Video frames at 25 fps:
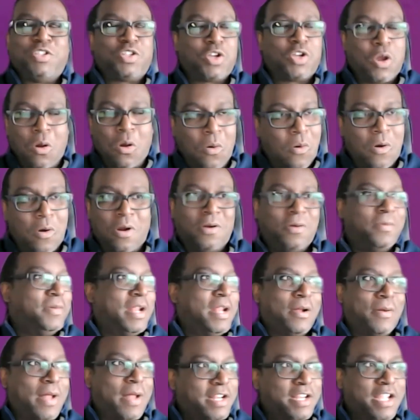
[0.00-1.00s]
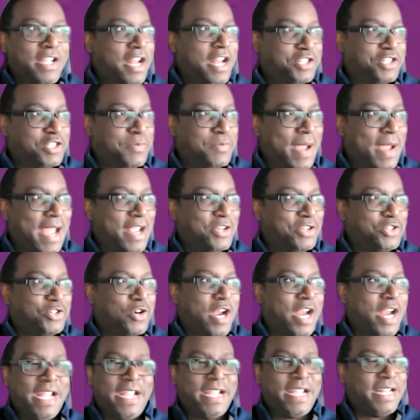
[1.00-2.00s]
its core, unconscious bias
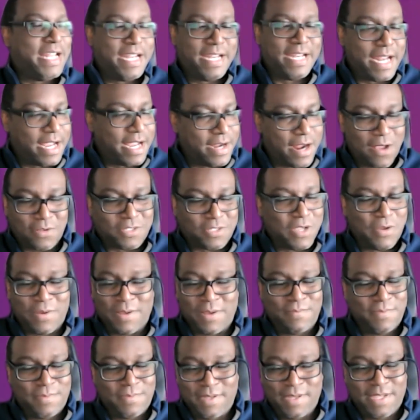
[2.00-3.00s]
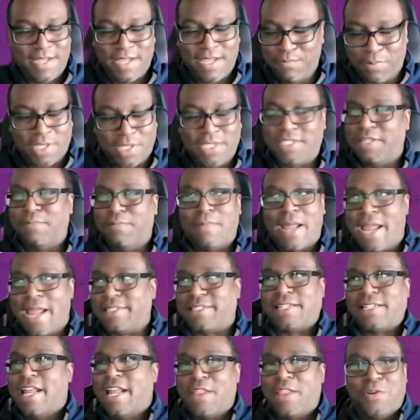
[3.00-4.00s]
training and also implicit
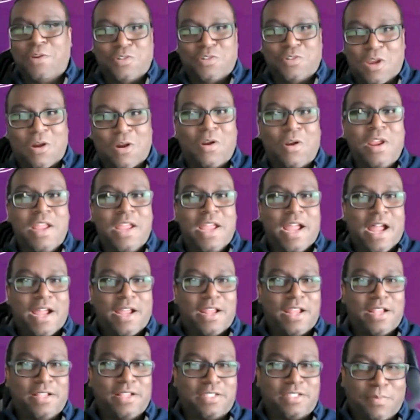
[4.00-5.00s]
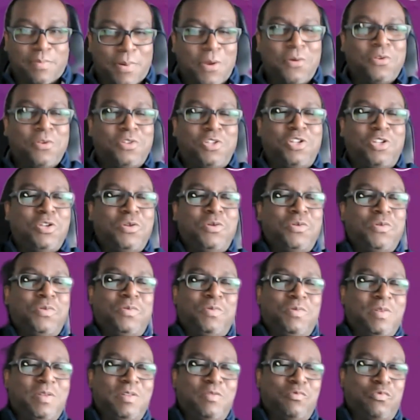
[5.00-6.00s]
bias and others are supposed
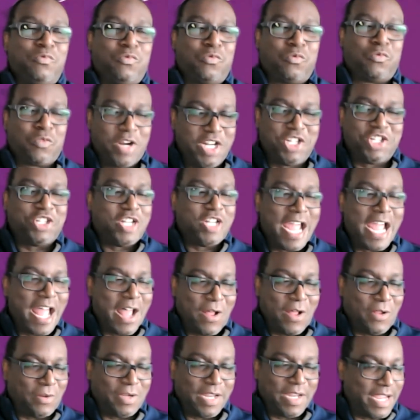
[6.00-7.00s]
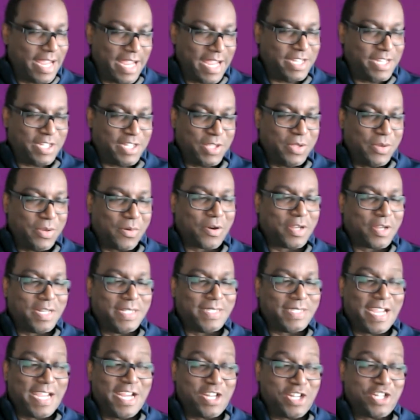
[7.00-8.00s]
to reach down into the
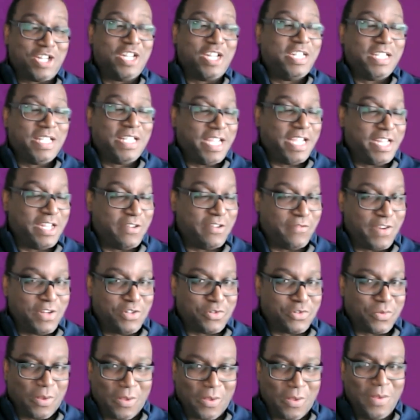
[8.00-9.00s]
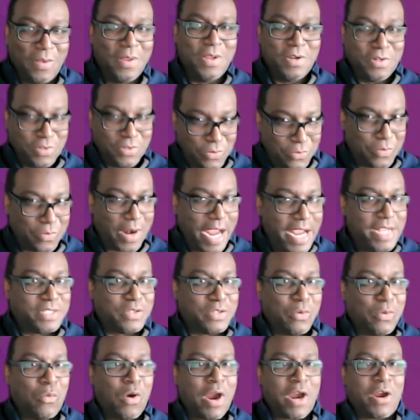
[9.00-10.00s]
organization, to the individual, to
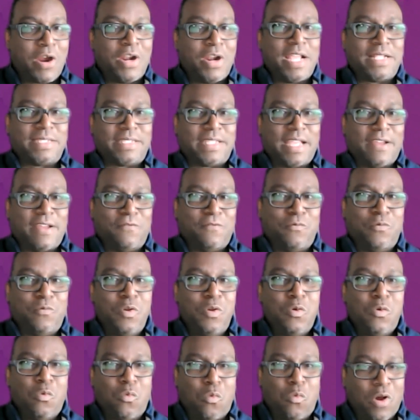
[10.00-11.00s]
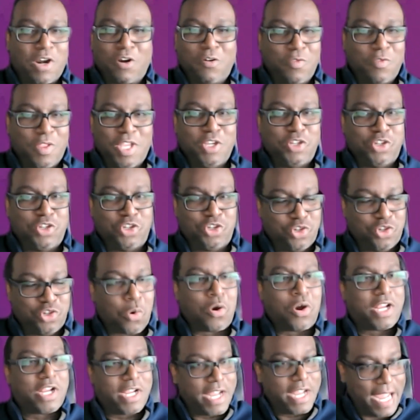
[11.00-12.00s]
raise awareness of what are these
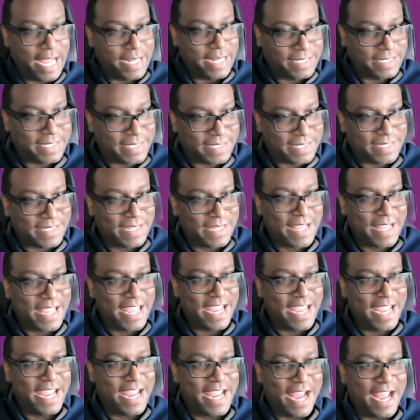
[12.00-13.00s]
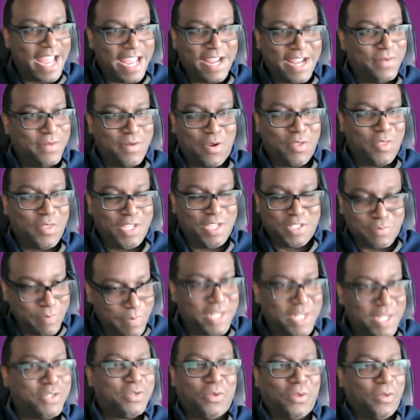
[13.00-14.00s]
shortcuts and or these
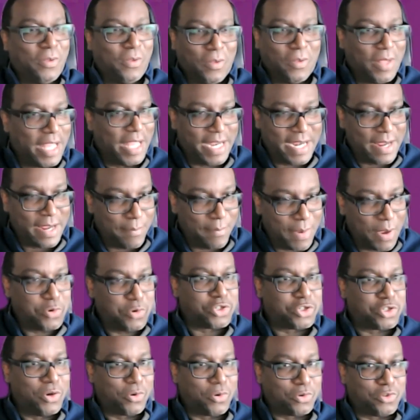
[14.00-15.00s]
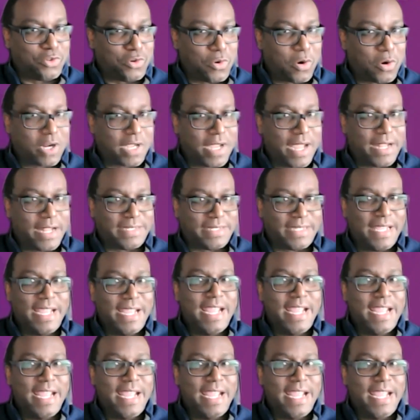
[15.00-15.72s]
mental and emotional shortcuts